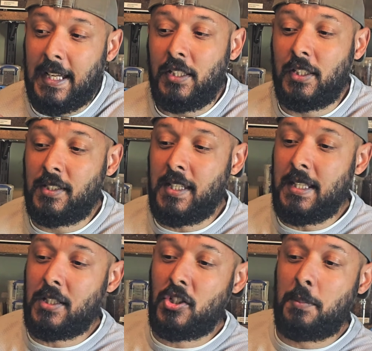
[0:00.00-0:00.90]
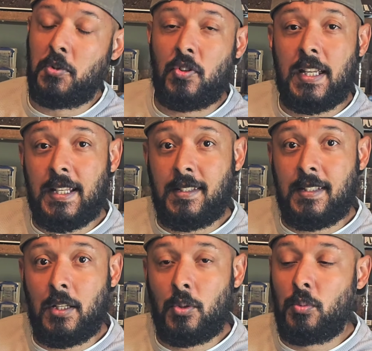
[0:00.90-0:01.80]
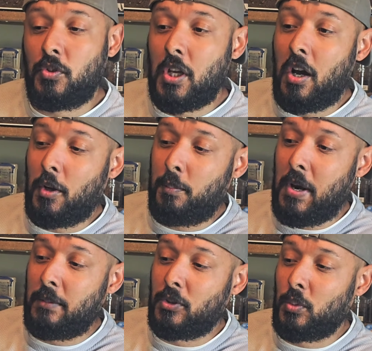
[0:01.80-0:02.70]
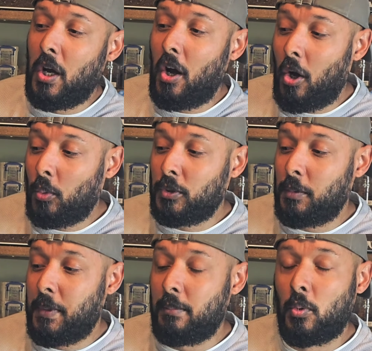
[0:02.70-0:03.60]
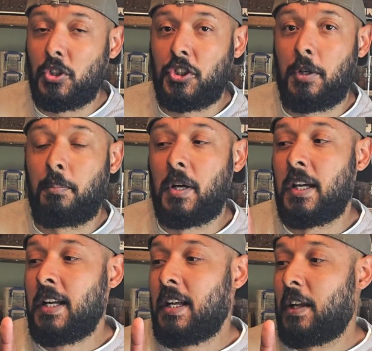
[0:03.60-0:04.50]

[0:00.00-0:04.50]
And you can see the substrate is still dark brown, so it holds a bit of moisture, but